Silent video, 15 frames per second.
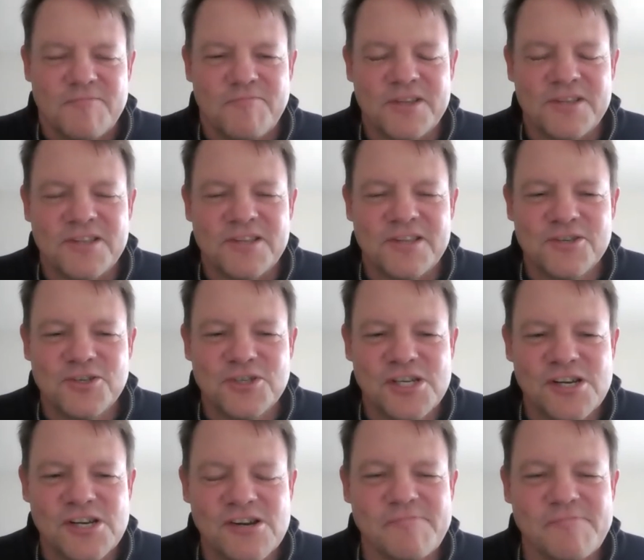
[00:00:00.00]
But the
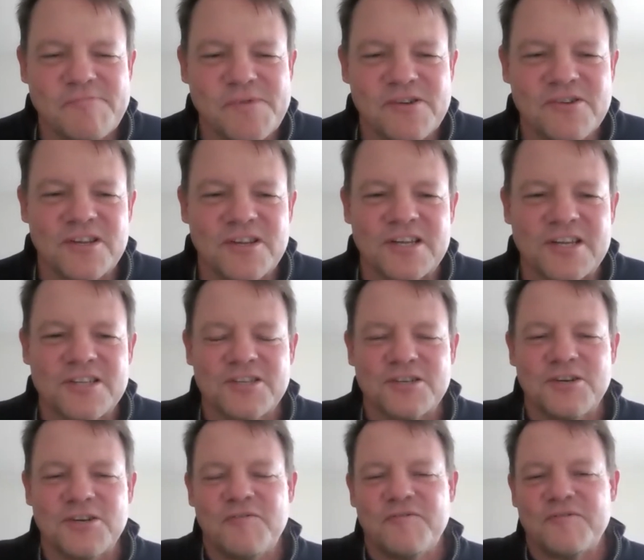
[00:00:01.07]
sheer ability to
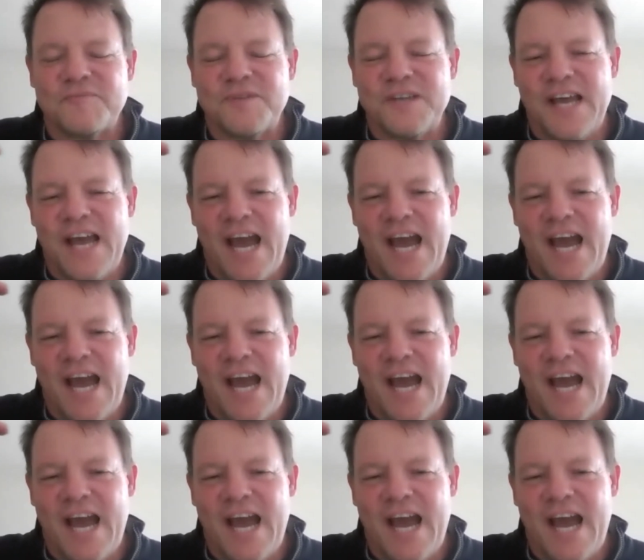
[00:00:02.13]
go from the